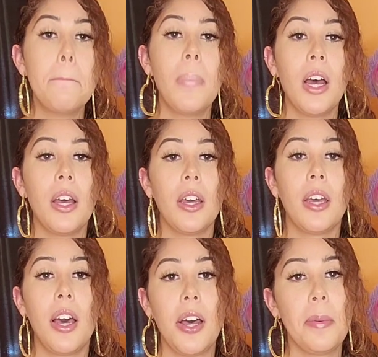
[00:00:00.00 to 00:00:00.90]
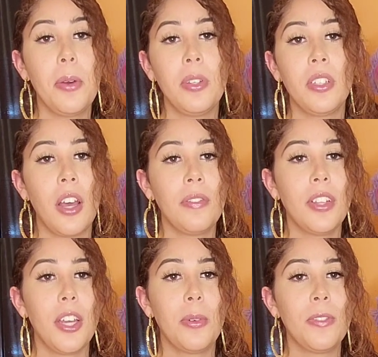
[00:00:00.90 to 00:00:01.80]
But it was
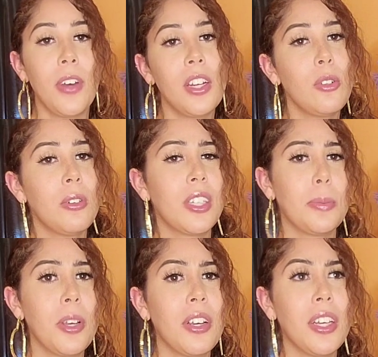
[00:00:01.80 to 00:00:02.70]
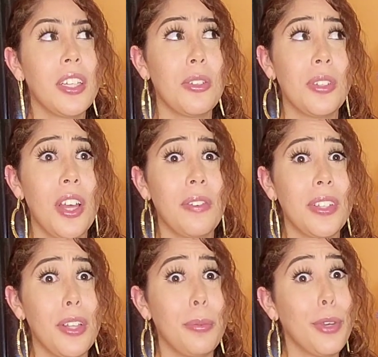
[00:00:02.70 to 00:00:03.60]
fun, a little experience. It was
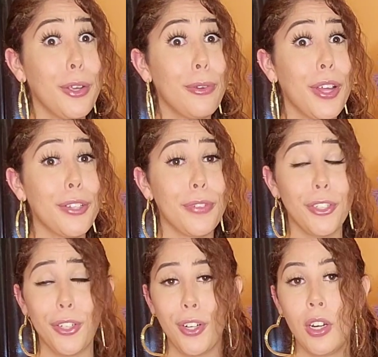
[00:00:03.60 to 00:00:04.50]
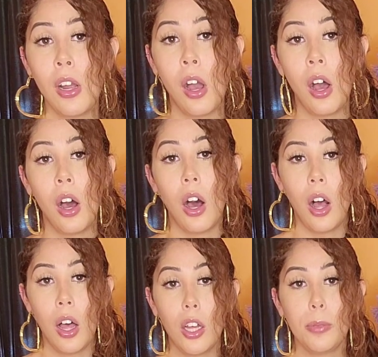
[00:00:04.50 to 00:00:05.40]
definitely something new, that's for sure.
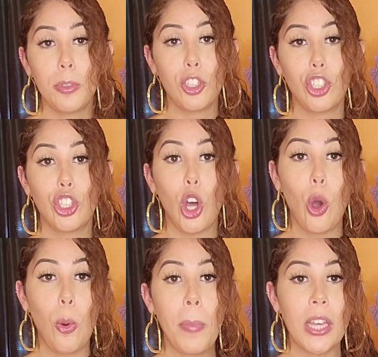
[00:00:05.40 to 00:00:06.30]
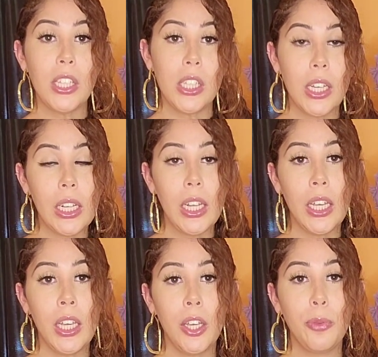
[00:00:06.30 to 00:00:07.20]
So
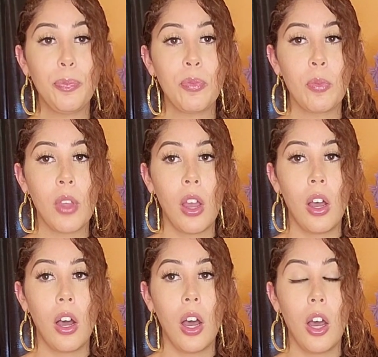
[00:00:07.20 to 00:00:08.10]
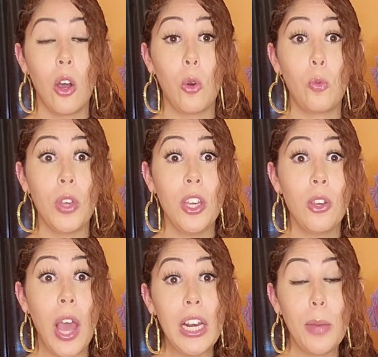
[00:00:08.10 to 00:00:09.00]
basically,
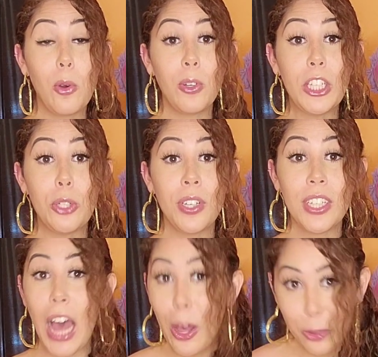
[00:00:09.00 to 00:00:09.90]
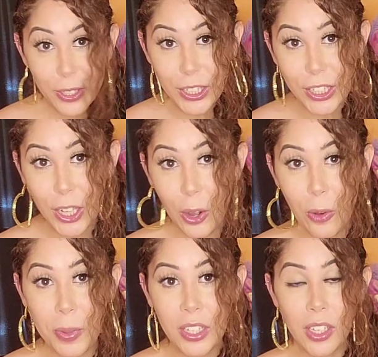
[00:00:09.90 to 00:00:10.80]
we end up going to his house.
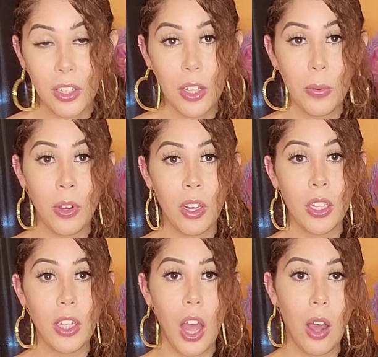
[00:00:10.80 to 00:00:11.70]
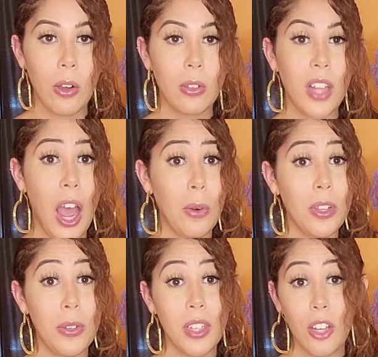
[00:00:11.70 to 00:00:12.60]
So basically we go to his house. I
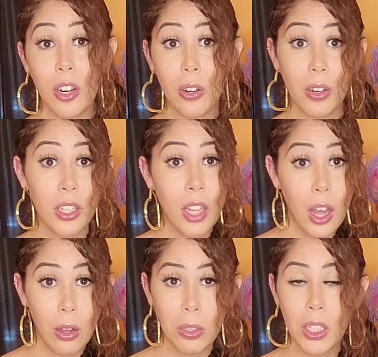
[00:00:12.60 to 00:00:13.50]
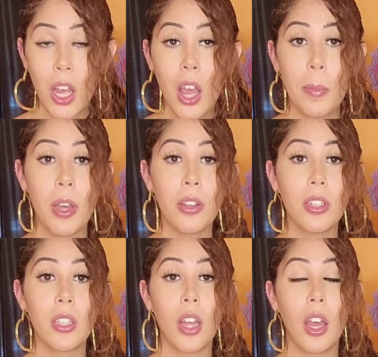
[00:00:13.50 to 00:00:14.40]
really was not trying to go to his house, but he
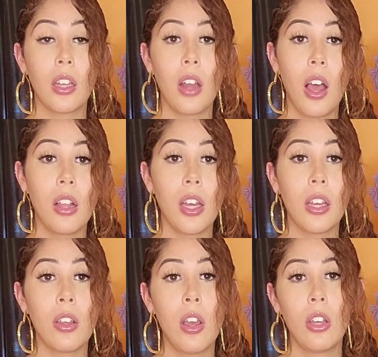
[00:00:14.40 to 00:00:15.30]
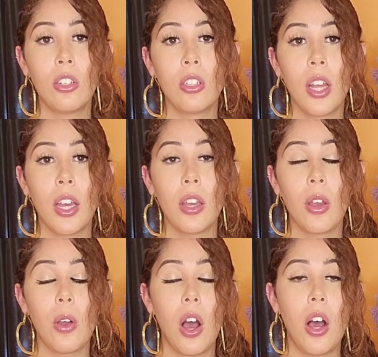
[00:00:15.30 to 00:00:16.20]
was just like, no, like, just
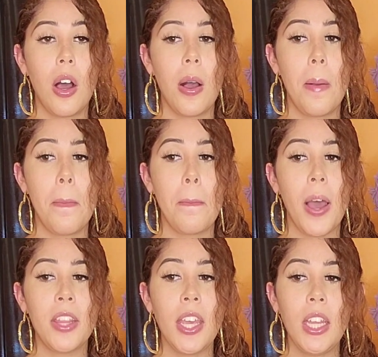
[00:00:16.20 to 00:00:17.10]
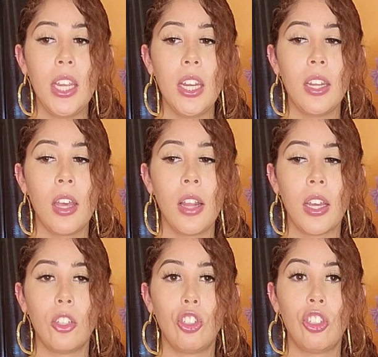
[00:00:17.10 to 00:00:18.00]
like, I think he needed to get
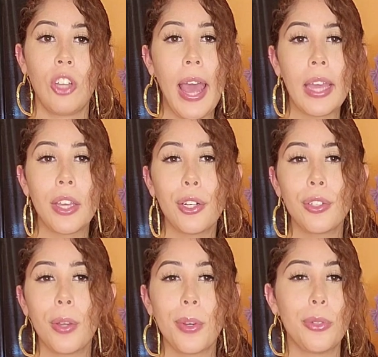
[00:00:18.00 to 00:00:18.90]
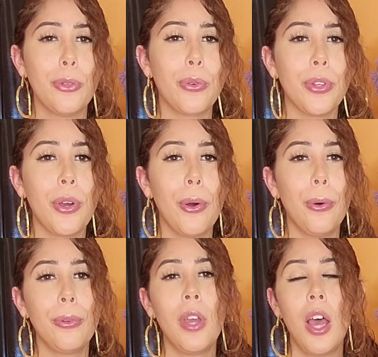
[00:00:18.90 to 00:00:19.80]
like a jacket or something, cause it was really
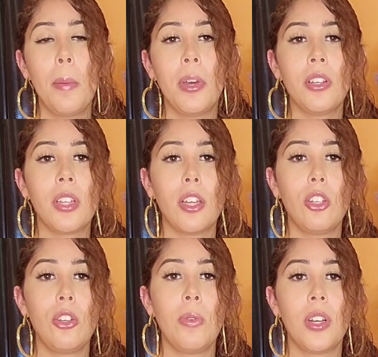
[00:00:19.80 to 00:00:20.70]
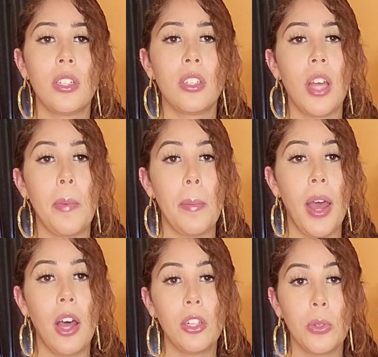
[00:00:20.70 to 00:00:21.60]
cold. But he was like, do you want to just stop by
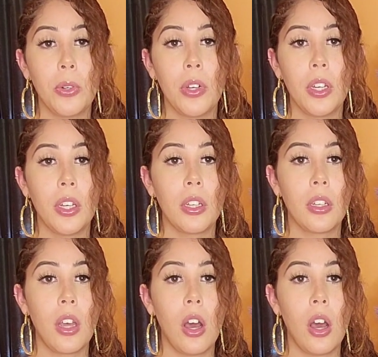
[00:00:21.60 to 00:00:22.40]
my house real quick?